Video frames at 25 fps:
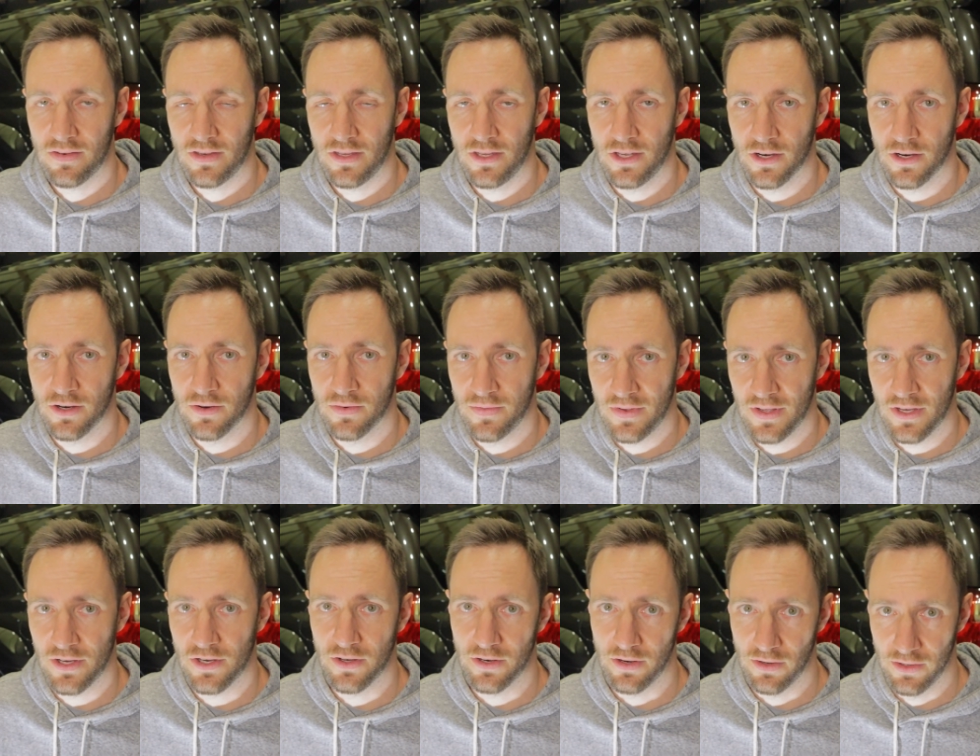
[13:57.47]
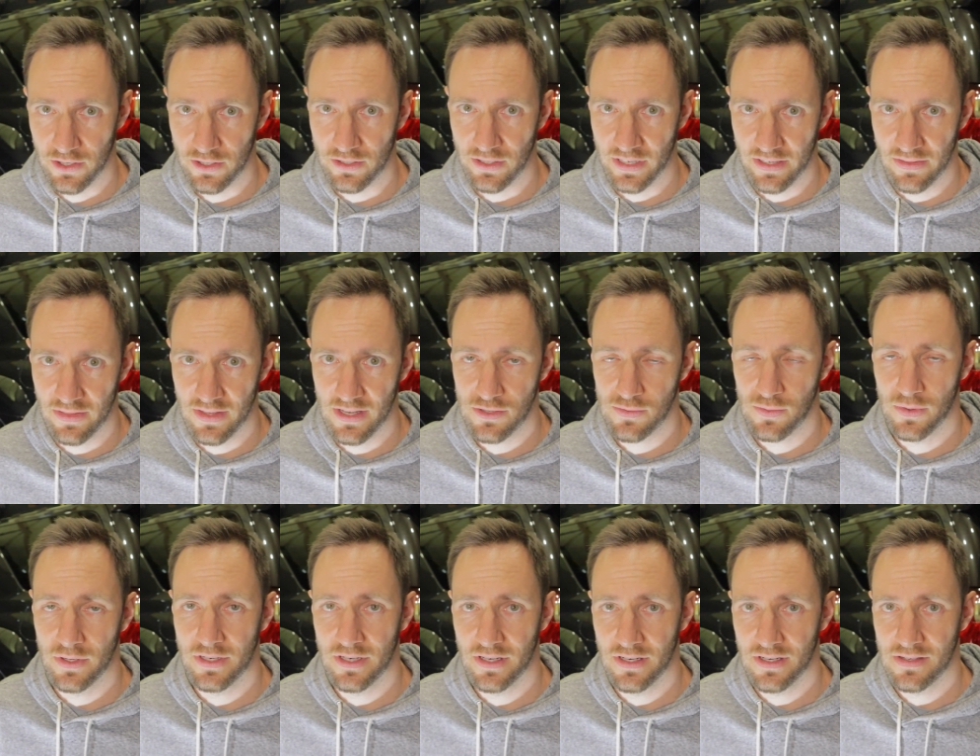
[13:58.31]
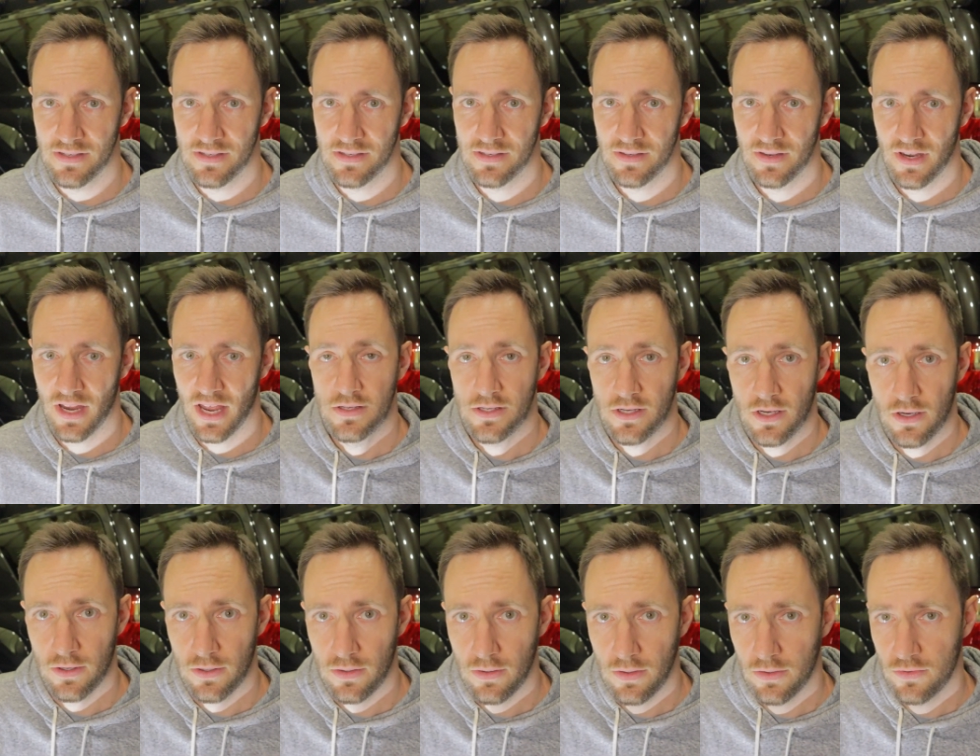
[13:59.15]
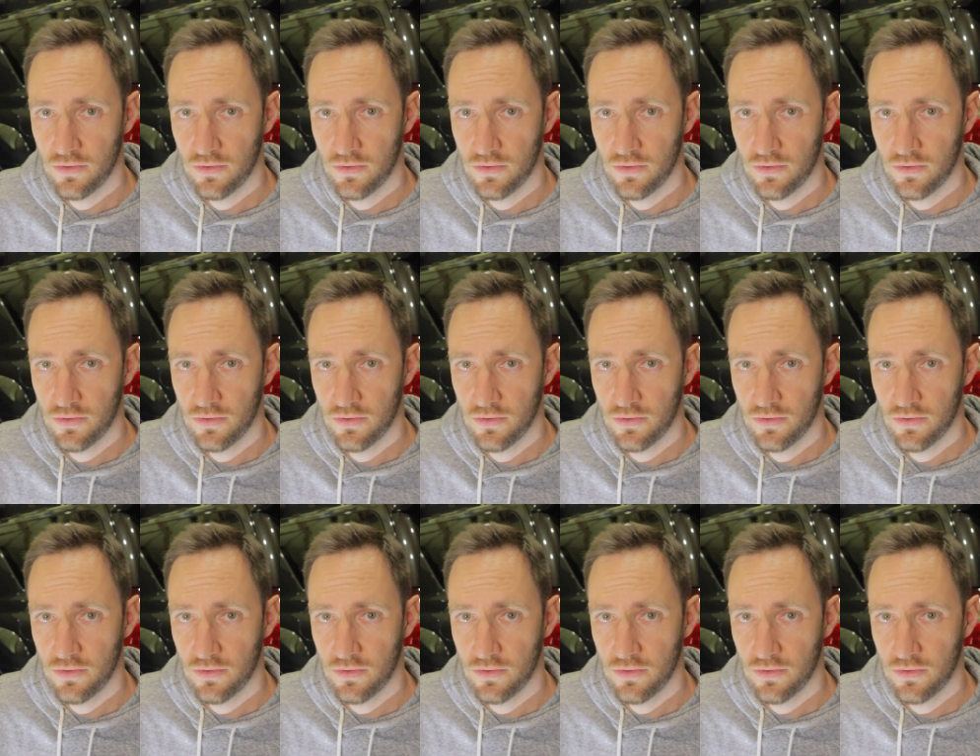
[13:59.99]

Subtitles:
your vehicle to look like this one does. So,